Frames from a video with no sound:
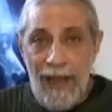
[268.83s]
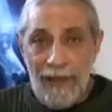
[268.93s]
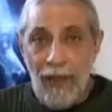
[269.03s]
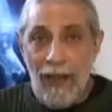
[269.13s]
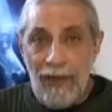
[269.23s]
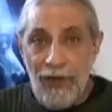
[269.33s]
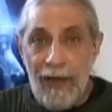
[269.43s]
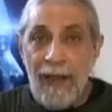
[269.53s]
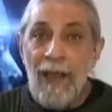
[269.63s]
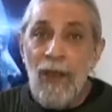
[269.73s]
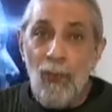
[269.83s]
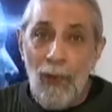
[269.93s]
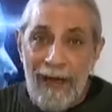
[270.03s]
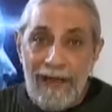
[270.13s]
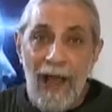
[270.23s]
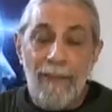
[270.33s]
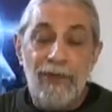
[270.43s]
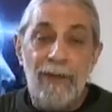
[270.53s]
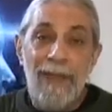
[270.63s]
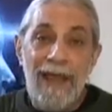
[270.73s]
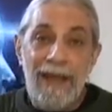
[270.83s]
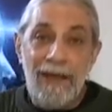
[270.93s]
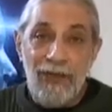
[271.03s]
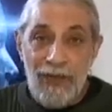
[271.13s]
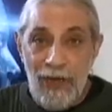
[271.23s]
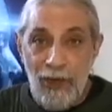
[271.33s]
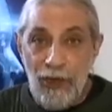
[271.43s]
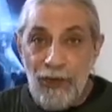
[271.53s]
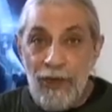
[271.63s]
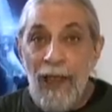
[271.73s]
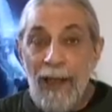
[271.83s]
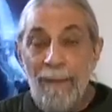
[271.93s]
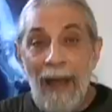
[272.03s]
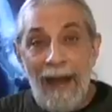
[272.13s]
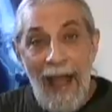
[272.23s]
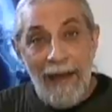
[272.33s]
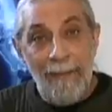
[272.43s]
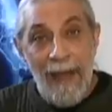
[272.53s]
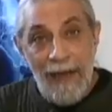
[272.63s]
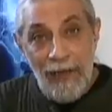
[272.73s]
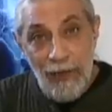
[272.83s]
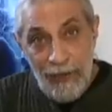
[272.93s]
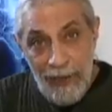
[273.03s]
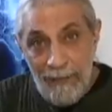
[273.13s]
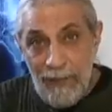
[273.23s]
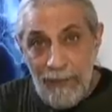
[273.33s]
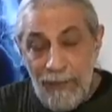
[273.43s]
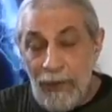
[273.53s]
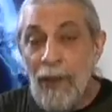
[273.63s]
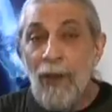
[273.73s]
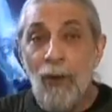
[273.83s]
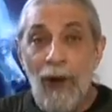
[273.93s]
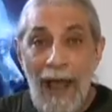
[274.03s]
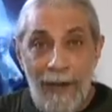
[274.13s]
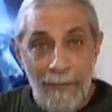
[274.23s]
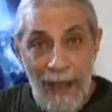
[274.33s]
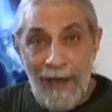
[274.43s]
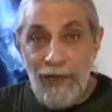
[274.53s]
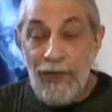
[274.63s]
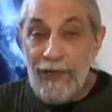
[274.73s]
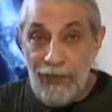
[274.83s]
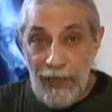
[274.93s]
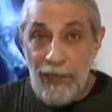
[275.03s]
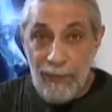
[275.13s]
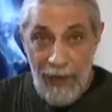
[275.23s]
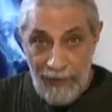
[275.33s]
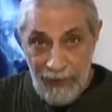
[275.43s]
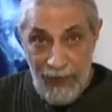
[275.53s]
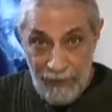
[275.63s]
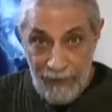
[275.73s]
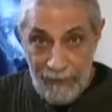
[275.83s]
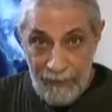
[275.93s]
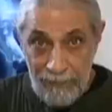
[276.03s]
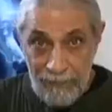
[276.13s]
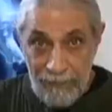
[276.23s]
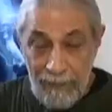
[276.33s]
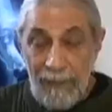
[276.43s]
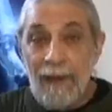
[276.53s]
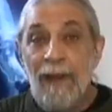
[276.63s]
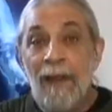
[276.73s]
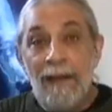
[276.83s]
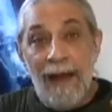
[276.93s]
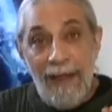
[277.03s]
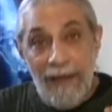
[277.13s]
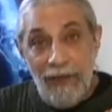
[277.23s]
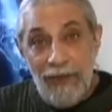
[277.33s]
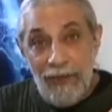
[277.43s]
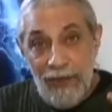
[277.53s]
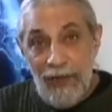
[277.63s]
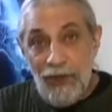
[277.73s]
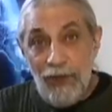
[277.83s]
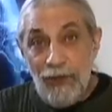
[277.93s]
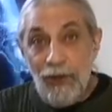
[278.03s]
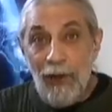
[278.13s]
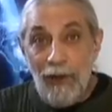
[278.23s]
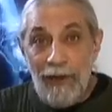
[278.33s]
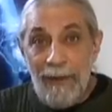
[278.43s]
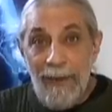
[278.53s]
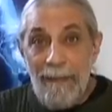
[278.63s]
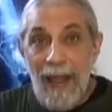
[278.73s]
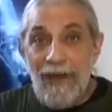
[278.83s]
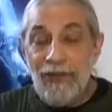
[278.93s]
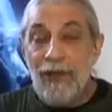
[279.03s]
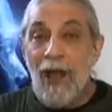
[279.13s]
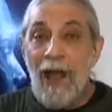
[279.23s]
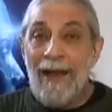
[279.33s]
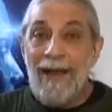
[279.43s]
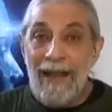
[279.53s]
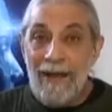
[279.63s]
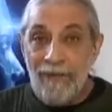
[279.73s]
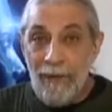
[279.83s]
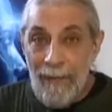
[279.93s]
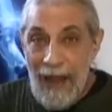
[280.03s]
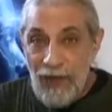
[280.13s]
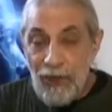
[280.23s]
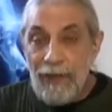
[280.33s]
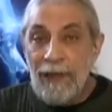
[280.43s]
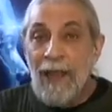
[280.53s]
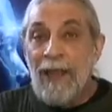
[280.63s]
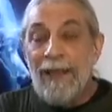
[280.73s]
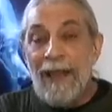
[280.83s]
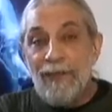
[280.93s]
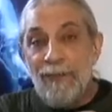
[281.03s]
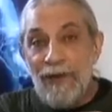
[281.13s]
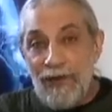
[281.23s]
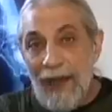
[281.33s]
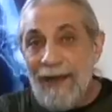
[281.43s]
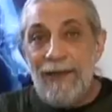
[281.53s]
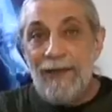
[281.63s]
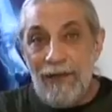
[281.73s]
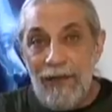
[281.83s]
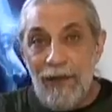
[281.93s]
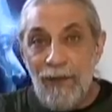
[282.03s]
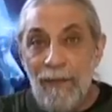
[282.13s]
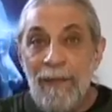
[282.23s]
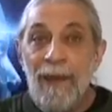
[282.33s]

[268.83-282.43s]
technology, when it comes to making decisions about how to manage your symptoms or how to manage a disease process. Now, these decisions are going to be based on information that's presented to you